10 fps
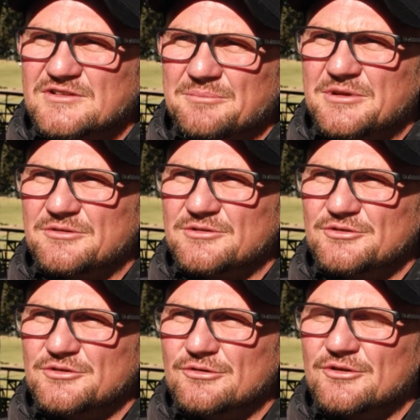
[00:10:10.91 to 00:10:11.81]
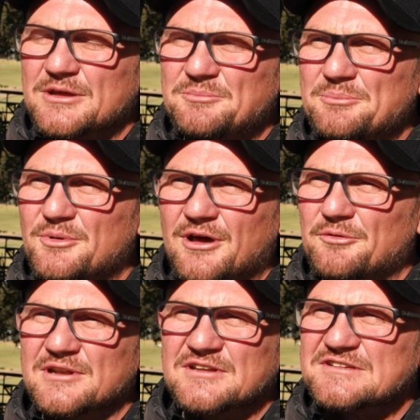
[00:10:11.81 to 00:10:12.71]
I mean, you look at people like
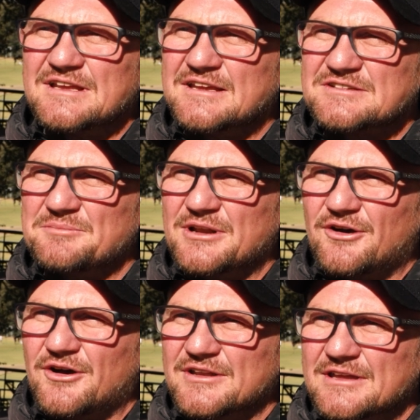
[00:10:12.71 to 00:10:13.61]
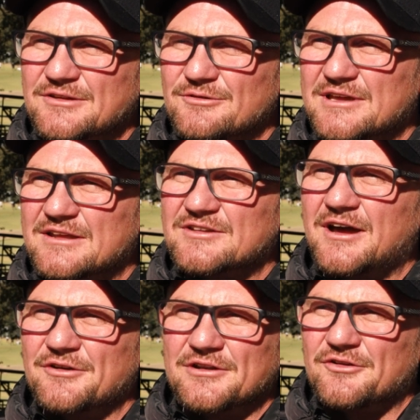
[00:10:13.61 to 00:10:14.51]
Wandisile Simalani, and you look at
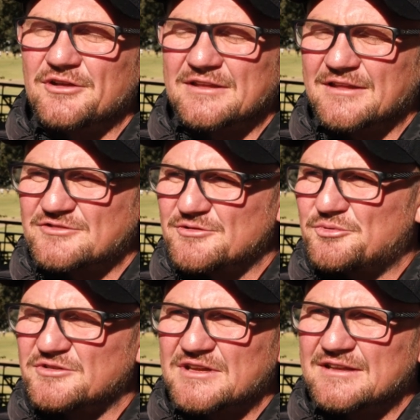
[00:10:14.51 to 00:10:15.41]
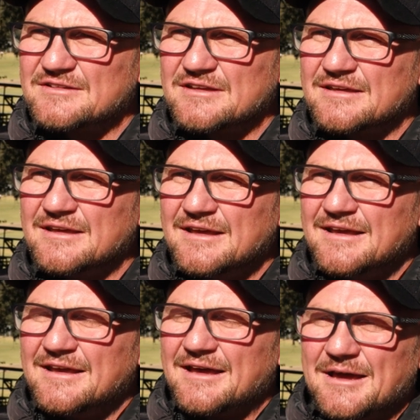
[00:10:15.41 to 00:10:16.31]
Tyron Green that's representing
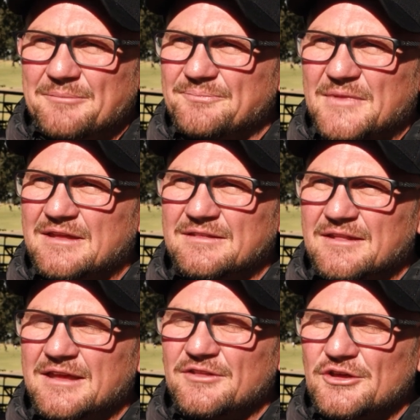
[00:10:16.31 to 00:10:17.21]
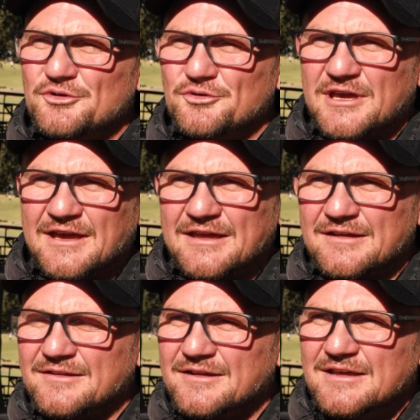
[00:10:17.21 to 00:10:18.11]
in the UK,
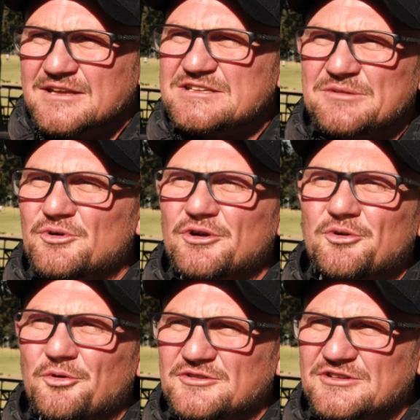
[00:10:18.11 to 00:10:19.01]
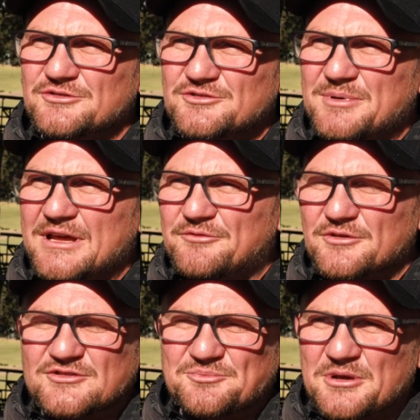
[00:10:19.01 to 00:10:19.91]
and Sibo Nkosi, who's played for
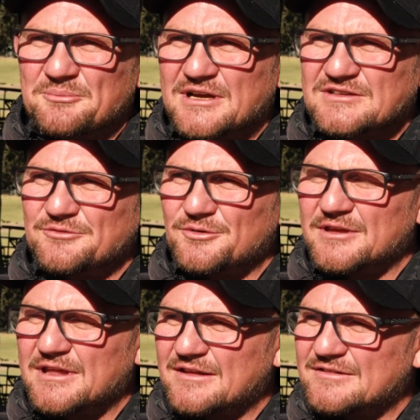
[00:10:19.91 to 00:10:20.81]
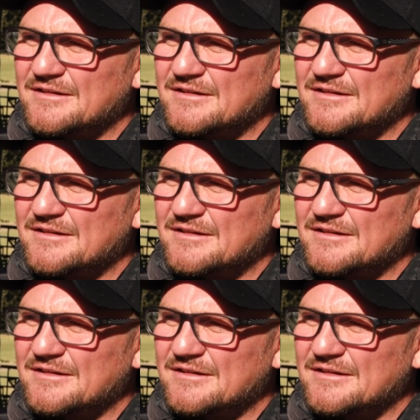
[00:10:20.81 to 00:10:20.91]
the Springboks and all of that.